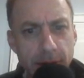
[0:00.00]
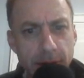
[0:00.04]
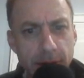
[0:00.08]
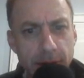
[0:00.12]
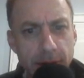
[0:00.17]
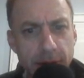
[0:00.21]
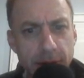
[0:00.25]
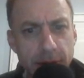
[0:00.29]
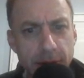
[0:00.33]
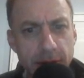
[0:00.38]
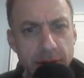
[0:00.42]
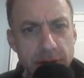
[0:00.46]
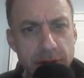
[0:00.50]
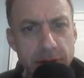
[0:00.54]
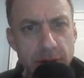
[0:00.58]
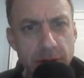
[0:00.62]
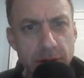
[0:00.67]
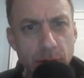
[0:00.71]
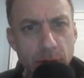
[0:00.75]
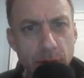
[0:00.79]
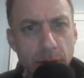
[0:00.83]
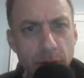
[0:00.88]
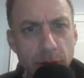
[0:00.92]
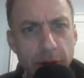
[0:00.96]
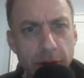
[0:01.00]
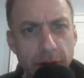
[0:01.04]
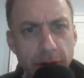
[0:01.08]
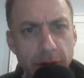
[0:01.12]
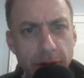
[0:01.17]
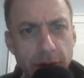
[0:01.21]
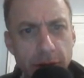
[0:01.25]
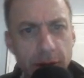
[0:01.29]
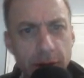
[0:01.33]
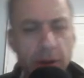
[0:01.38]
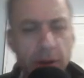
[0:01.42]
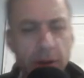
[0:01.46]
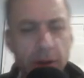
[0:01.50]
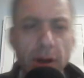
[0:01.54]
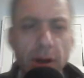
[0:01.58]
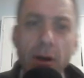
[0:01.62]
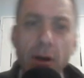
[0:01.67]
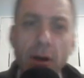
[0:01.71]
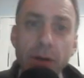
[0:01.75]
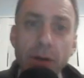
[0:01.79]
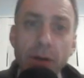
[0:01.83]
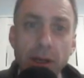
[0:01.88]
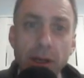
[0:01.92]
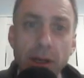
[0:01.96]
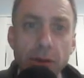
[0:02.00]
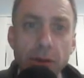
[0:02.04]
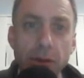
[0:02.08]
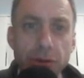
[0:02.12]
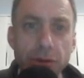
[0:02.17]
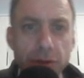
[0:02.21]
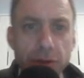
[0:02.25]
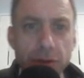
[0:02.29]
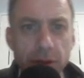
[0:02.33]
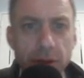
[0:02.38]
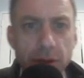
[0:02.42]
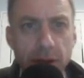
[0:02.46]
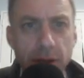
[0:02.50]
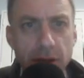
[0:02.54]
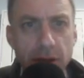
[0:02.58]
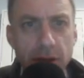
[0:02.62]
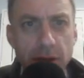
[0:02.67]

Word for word: Doesn't work. Our illusion does